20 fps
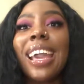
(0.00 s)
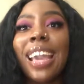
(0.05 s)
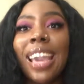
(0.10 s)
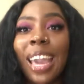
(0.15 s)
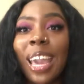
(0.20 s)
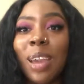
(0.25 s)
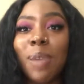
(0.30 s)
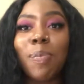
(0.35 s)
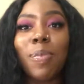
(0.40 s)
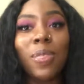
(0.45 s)

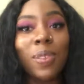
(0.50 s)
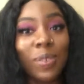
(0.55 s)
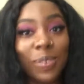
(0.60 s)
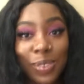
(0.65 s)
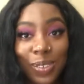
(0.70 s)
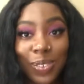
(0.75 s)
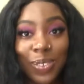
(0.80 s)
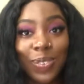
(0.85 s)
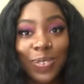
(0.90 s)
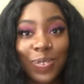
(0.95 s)
came
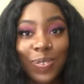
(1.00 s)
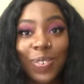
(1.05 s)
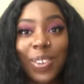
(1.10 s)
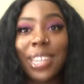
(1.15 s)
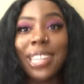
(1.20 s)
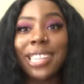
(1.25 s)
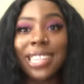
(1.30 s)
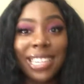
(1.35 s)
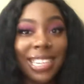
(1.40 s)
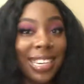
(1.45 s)
through
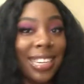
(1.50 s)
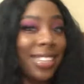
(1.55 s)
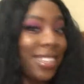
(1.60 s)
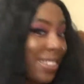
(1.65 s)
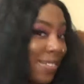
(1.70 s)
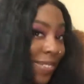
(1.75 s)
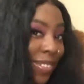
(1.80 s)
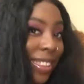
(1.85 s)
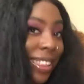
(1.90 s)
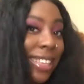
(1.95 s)
when she
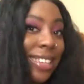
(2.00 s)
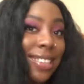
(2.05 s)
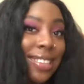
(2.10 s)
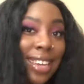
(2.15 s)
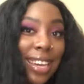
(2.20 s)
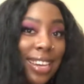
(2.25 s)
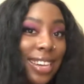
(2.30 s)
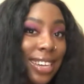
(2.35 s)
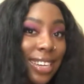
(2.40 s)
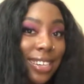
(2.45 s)
delivered this
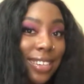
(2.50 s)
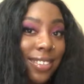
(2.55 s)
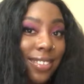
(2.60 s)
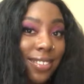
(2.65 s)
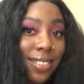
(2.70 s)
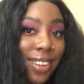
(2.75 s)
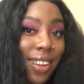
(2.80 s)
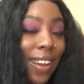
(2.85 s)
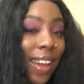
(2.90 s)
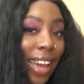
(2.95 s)
hair,
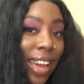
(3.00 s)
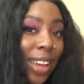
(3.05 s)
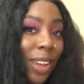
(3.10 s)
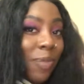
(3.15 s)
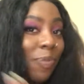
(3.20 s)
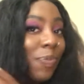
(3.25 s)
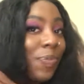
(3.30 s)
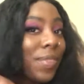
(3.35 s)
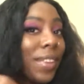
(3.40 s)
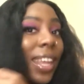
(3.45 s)
okay?